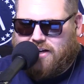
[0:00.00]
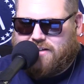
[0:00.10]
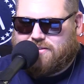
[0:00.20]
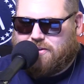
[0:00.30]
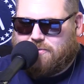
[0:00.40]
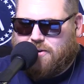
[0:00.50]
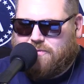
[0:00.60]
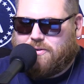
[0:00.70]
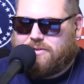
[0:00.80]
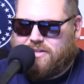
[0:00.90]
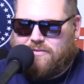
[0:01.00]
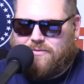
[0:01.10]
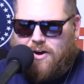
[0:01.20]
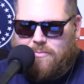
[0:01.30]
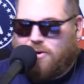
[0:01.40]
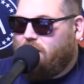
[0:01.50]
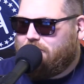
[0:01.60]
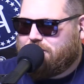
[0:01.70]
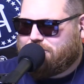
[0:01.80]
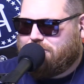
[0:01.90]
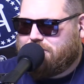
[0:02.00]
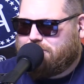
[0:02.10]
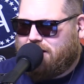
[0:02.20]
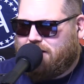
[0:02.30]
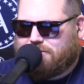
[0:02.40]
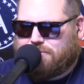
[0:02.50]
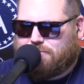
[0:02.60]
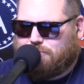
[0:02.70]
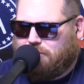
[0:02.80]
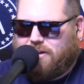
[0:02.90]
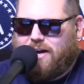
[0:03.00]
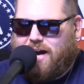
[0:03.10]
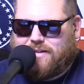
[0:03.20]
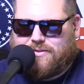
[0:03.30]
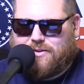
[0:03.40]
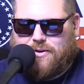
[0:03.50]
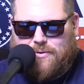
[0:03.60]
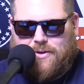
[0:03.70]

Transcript: So, first day of fall, but all of our stories about how it's really hot, so